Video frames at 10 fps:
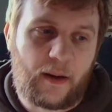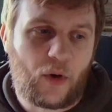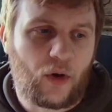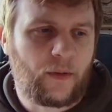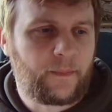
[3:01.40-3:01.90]

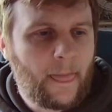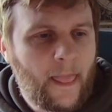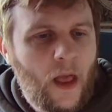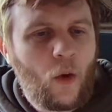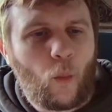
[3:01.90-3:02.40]
more.
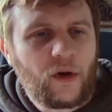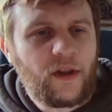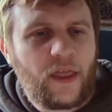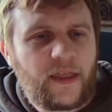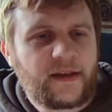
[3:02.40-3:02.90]
One of
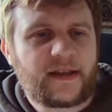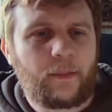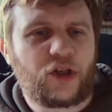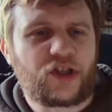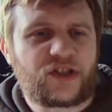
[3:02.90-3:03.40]
the things that I'm
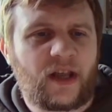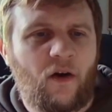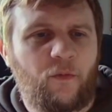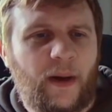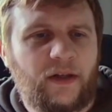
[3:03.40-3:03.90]
going to start
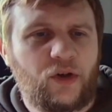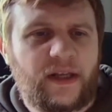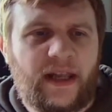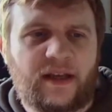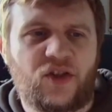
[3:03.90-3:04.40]
off by
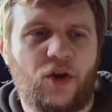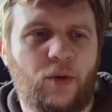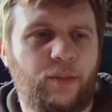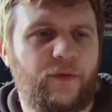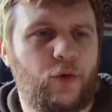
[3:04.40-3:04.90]
looking at is the
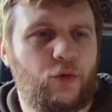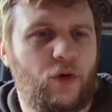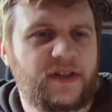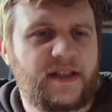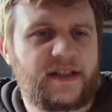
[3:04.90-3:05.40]
number of
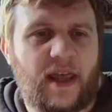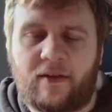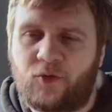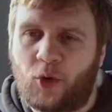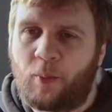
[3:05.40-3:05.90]
crosses that
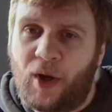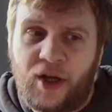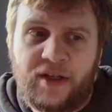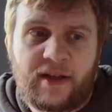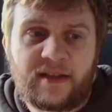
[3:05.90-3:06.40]
they've done
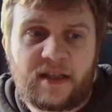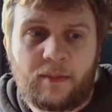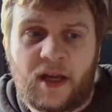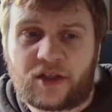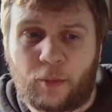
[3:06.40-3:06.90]
per 90
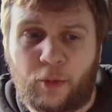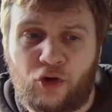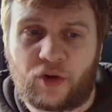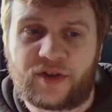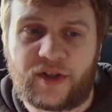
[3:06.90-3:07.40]
minutes
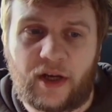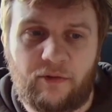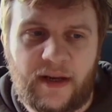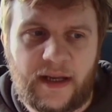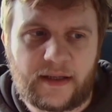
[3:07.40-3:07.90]
across their
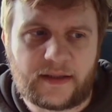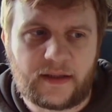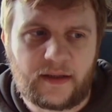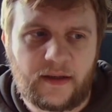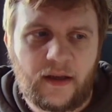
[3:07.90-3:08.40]
careers.
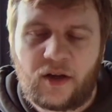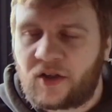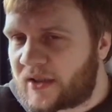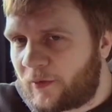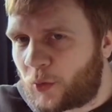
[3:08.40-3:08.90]

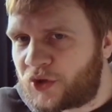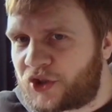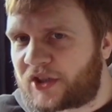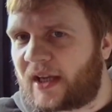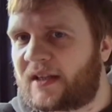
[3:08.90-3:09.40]
Because everyone
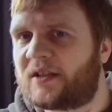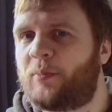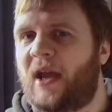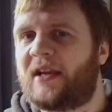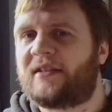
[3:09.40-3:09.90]
just
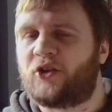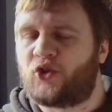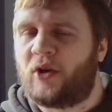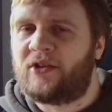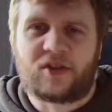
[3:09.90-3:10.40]
expects that
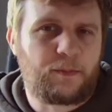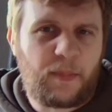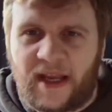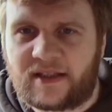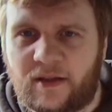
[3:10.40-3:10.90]
Trent just
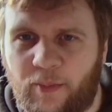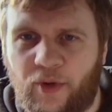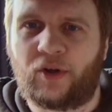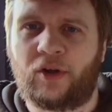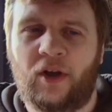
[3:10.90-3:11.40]
pings the
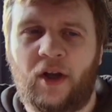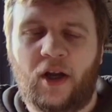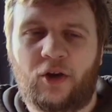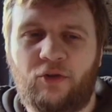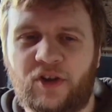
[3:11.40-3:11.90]
ball
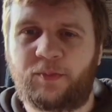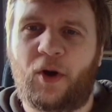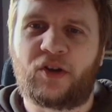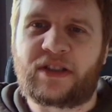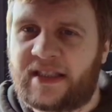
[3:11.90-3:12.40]
across
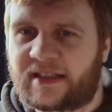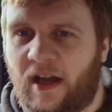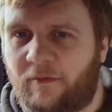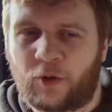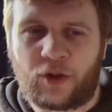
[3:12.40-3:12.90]
box and it's
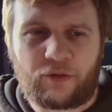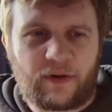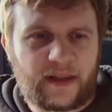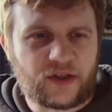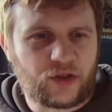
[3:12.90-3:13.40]
our front
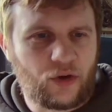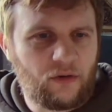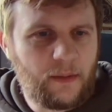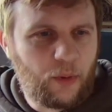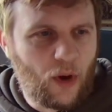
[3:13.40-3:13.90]
3 that
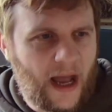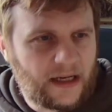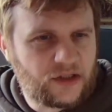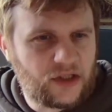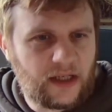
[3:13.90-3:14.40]
score it. But
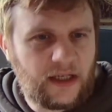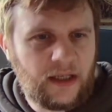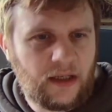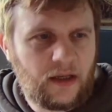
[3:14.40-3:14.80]
actually,